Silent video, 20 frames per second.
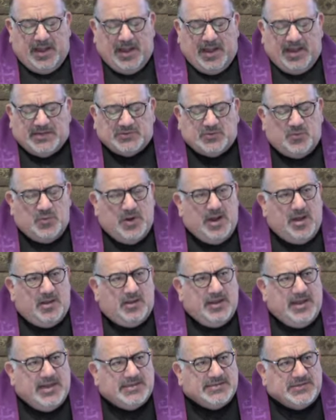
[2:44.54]
as
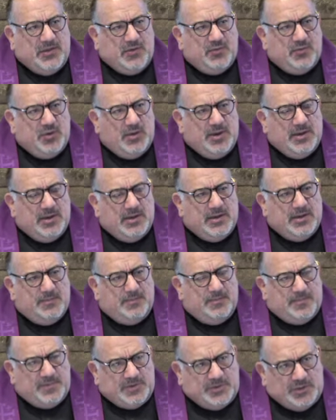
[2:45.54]
well as through
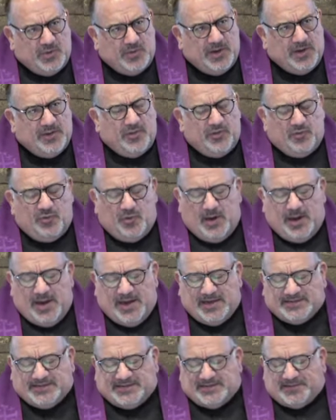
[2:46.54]
doing through
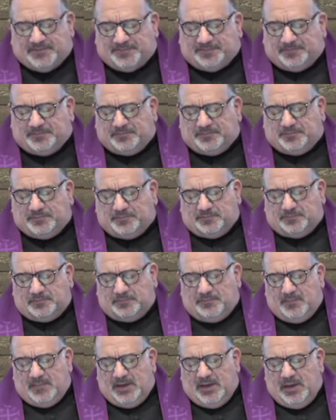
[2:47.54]
us.
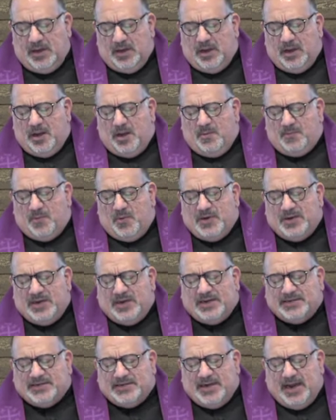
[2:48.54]
But we need
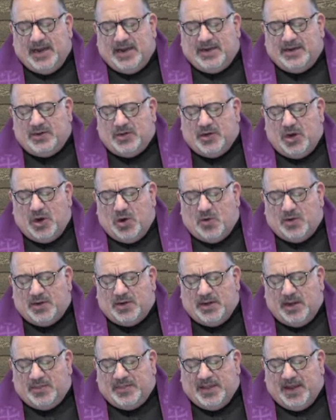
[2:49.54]
to take
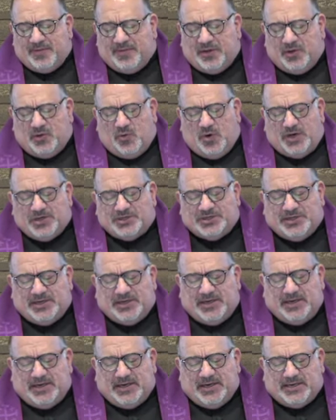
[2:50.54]
note that the
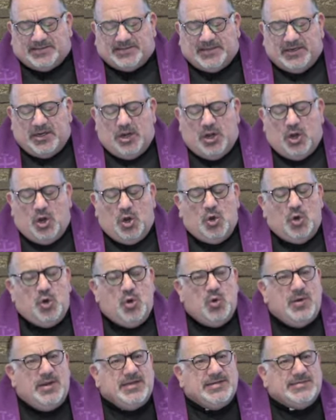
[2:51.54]
question is
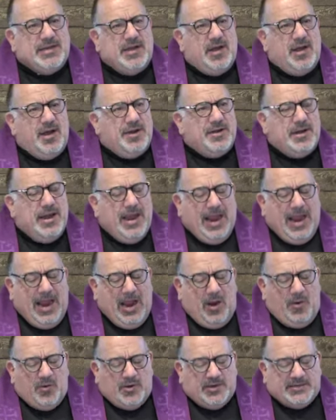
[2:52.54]
who is on
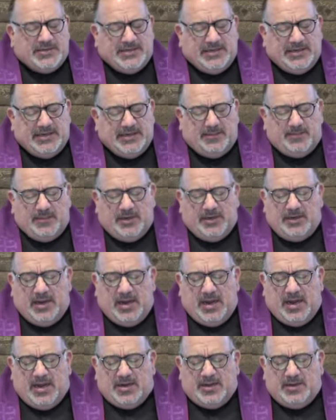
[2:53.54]
our team,
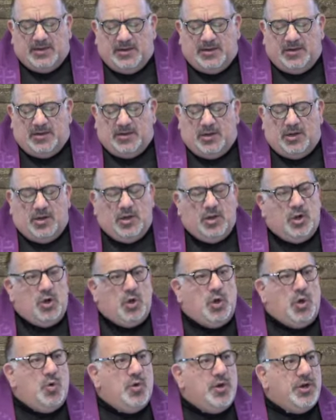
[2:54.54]
not
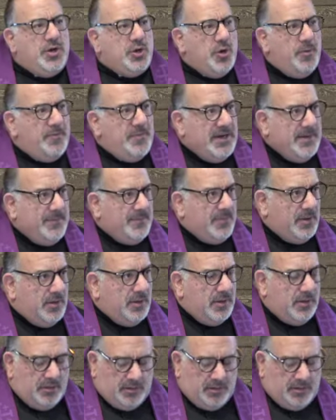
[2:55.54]
who are your people.